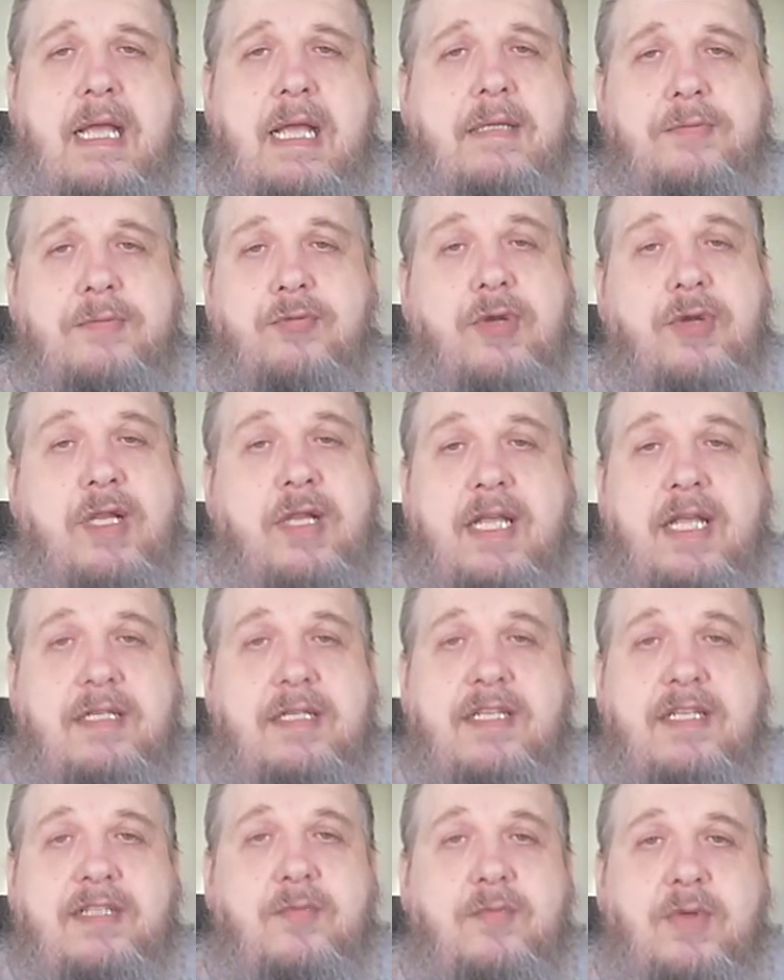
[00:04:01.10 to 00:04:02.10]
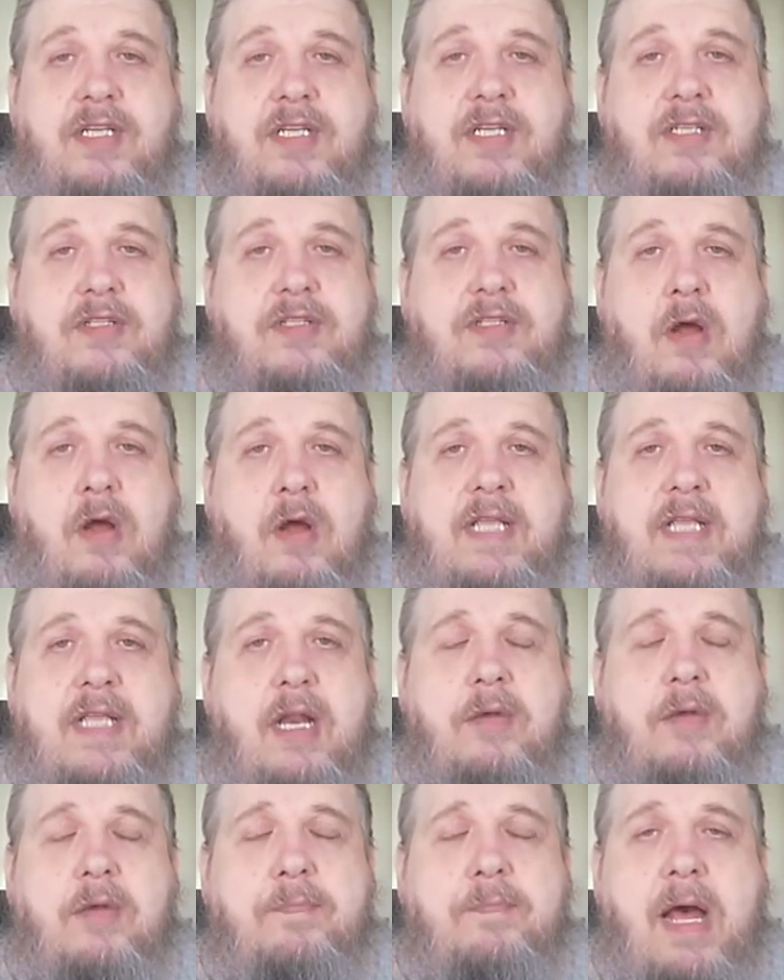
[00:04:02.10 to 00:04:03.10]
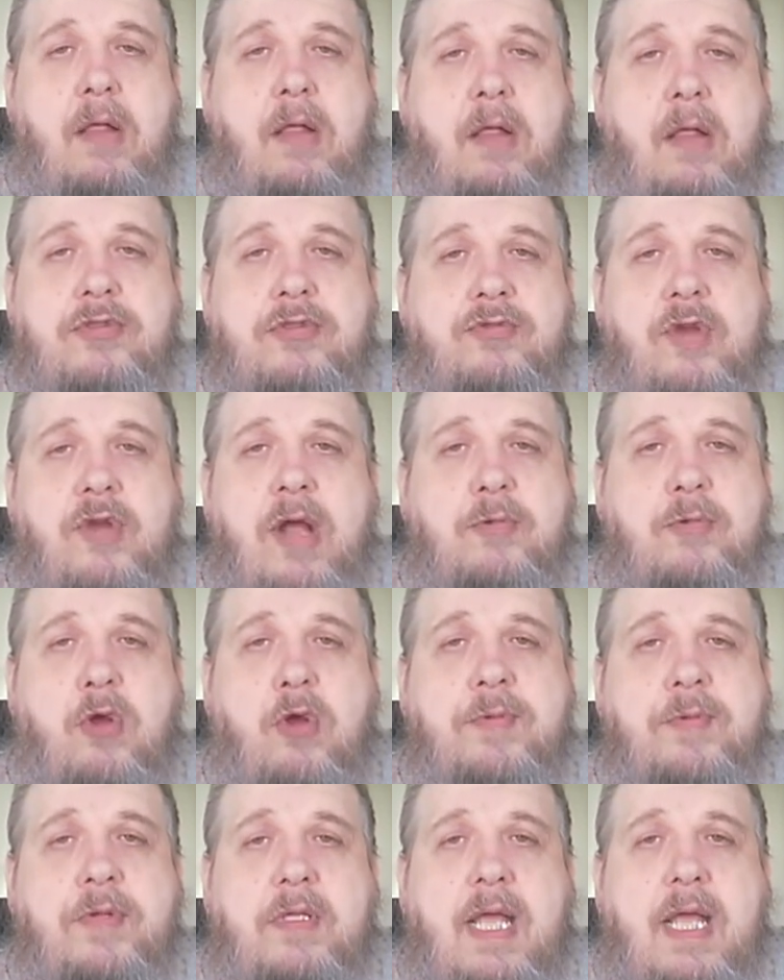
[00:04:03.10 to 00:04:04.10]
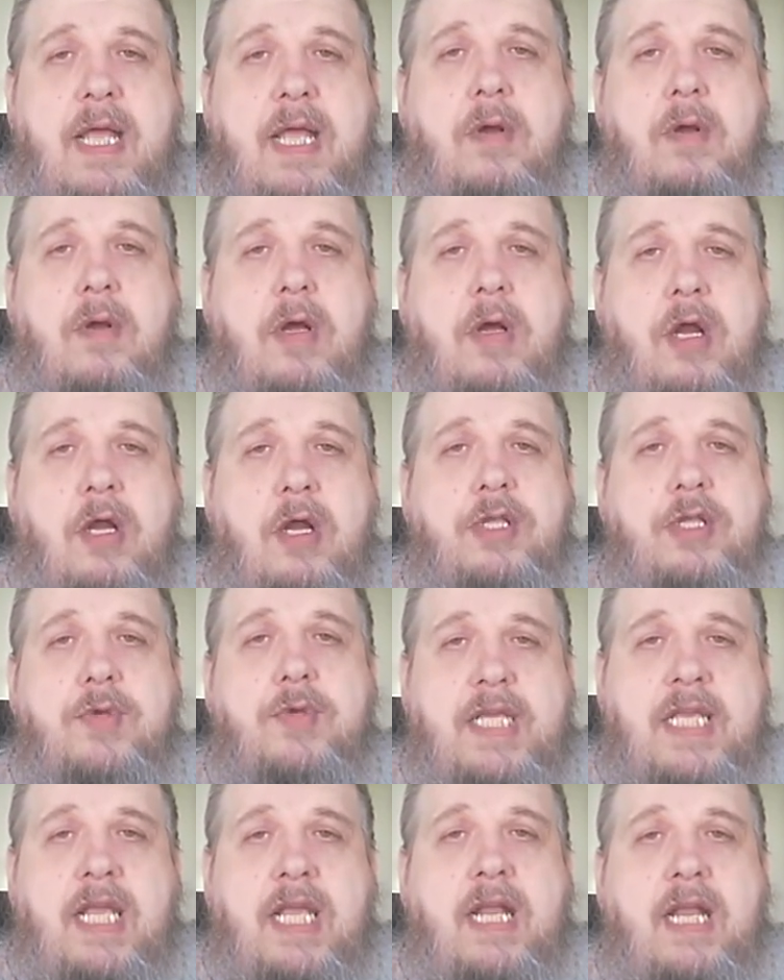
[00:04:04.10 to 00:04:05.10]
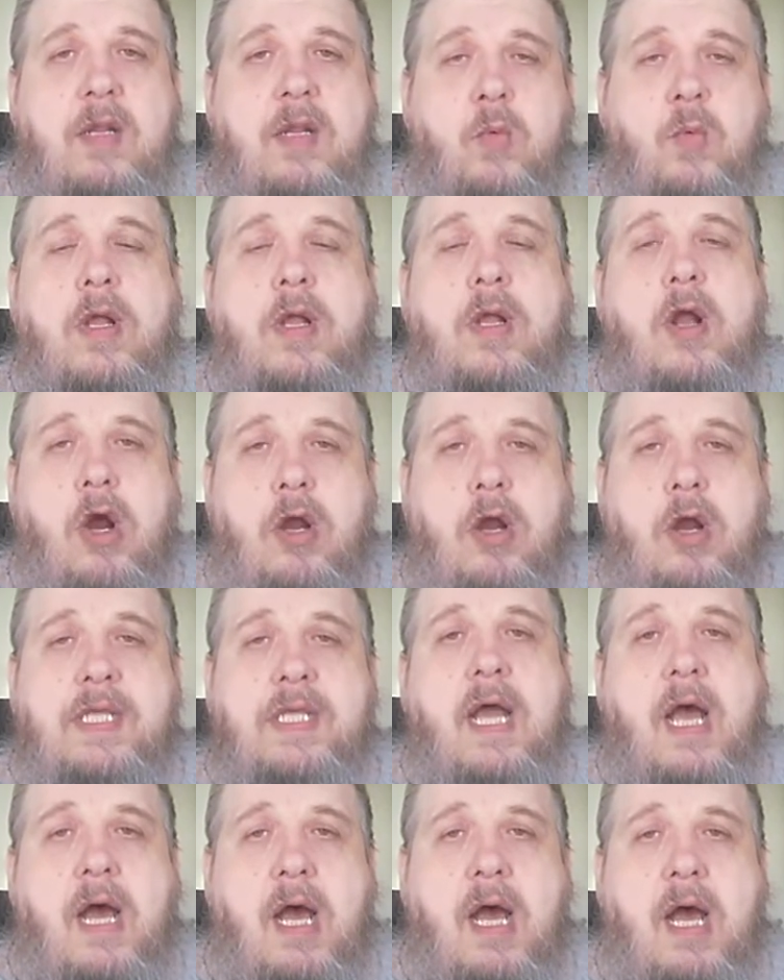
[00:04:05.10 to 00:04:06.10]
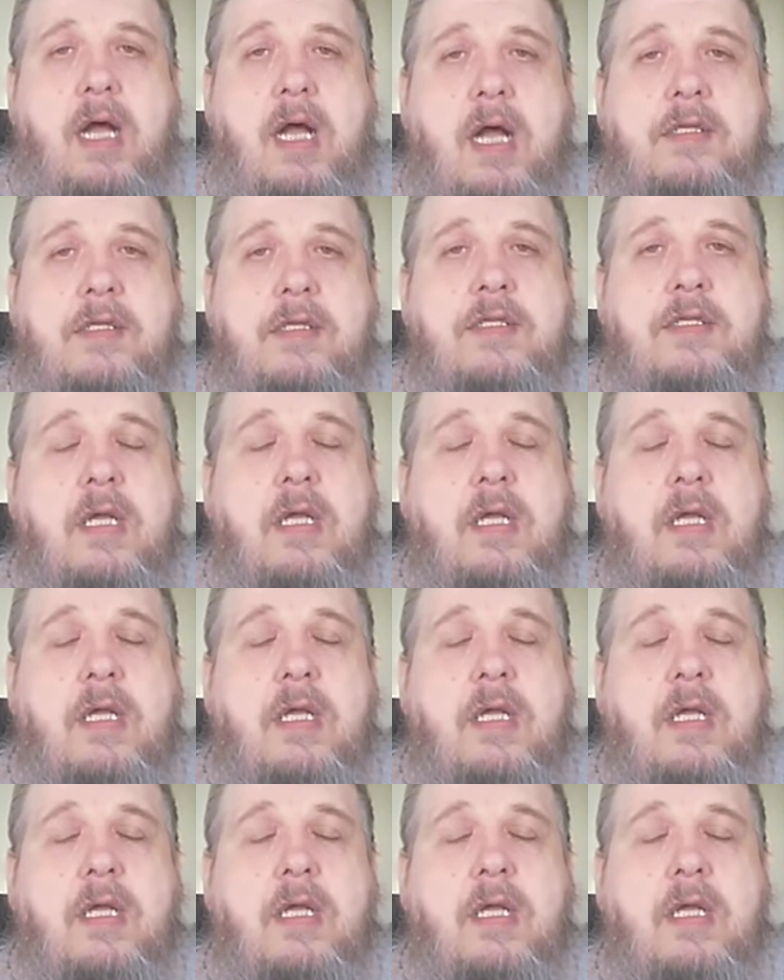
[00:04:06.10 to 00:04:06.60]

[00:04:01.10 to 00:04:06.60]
really we just almost had our mouths dropped open. Like, are you kidding? What are the odds?